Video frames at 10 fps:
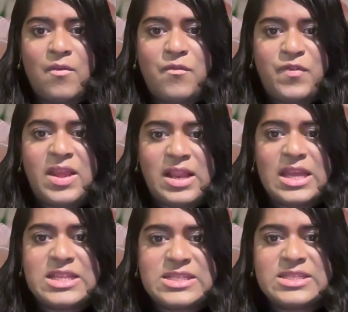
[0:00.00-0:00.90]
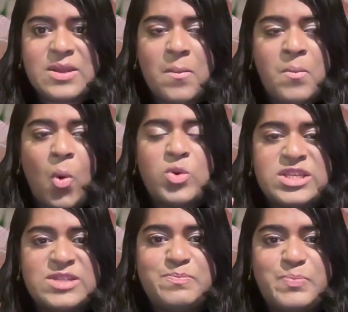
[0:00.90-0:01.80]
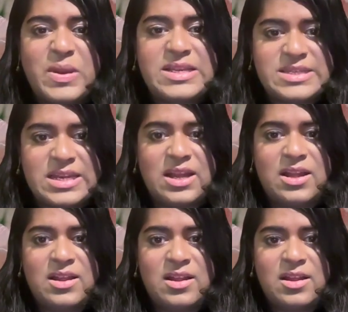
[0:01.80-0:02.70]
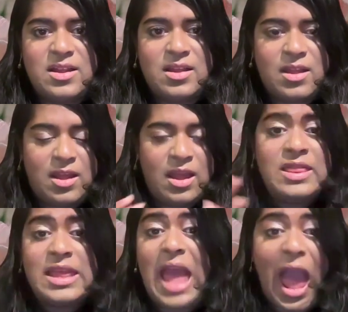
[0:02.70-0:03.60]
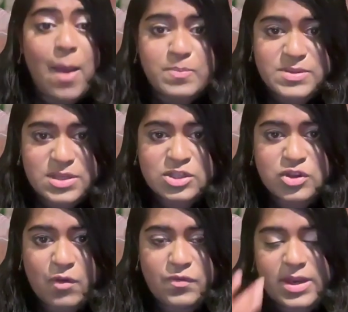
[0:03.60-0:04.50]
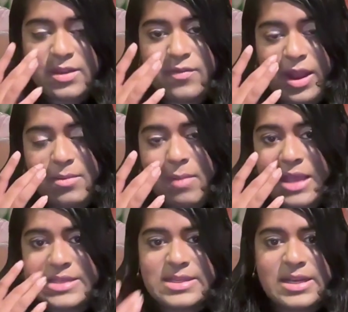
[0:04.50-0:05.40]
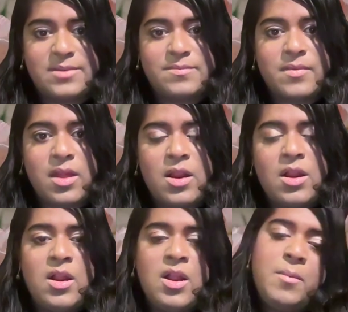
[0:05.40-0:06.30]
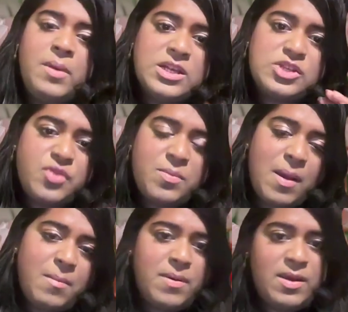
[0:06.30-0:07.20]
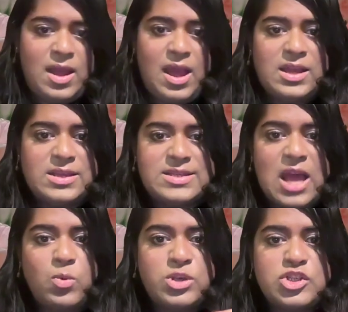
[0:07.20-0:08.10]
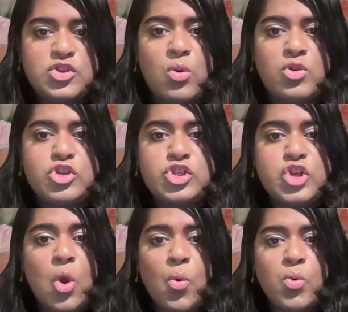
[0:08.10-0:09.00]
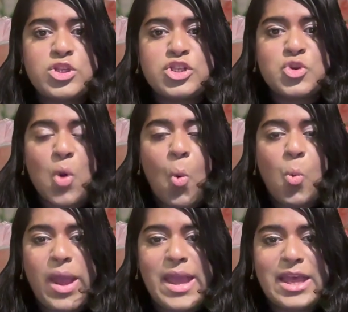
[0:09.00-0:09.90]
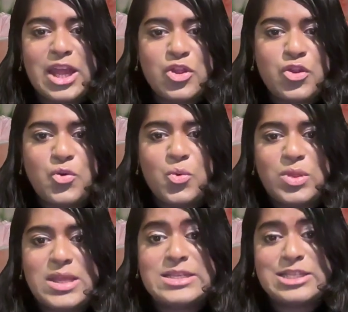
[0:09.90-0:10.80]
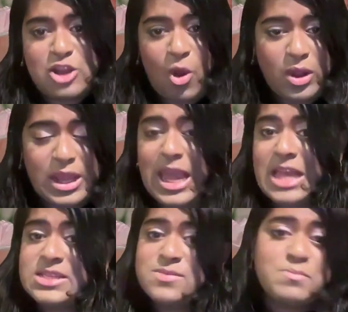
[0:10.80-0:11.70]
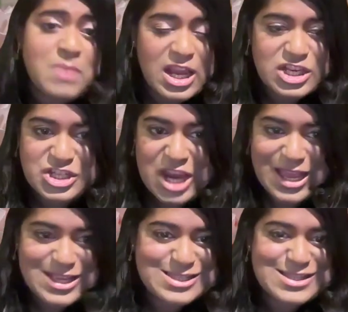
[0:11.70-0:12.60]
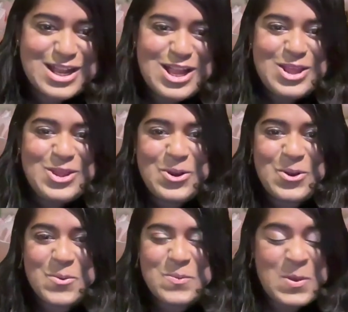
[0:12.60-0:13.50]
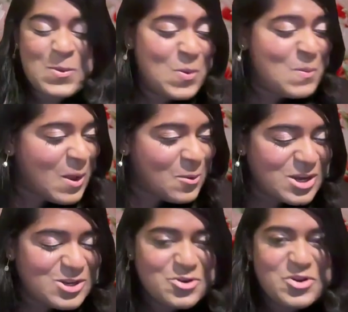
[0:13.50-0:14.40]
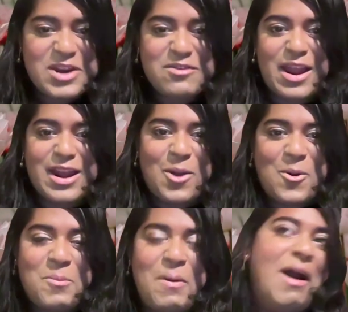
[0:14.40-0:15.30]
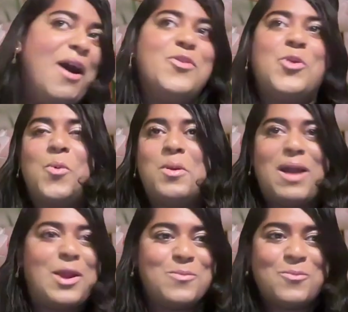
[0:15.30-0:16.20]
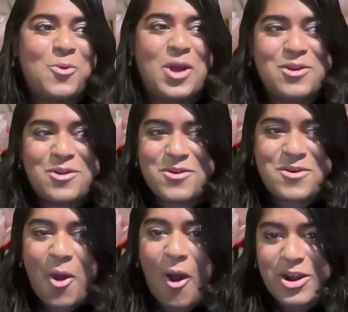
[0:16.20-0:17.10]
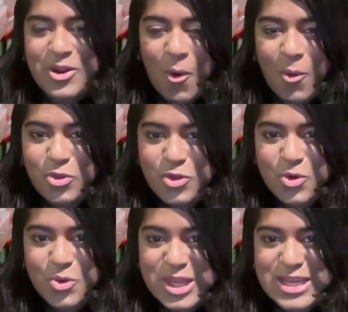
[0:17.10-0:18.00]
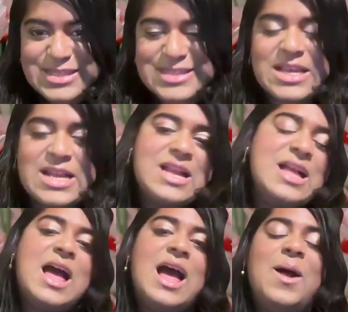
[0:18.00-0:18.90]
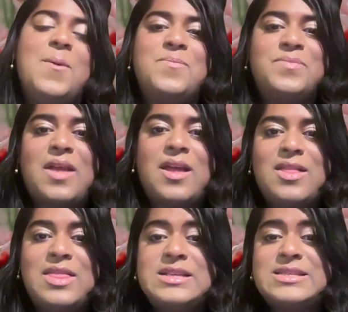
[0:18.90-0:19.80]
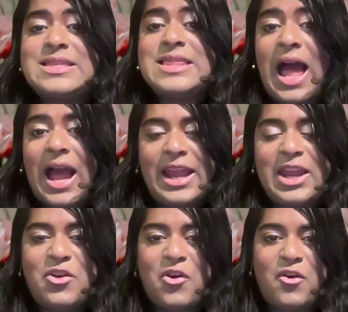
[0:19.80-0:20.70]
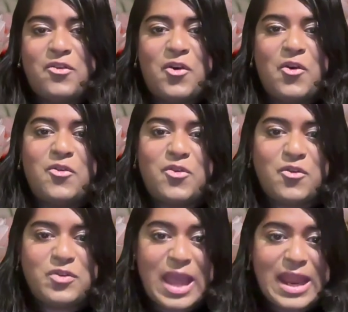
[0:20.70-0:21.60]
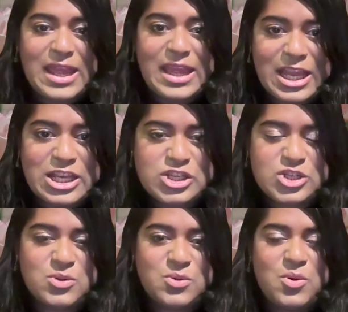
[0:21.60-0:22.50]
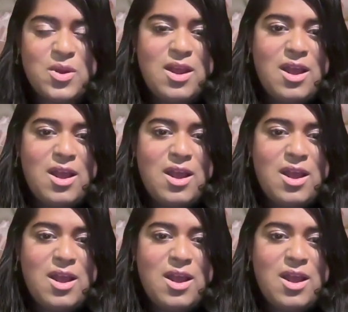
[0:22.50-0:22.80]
its most bitter in the absence of the divine masculine? Because remember, guys, our soul chose to awaken through this longing. As much as, we may want to rewrite our path, or we might want to not go through uh, this line of getting into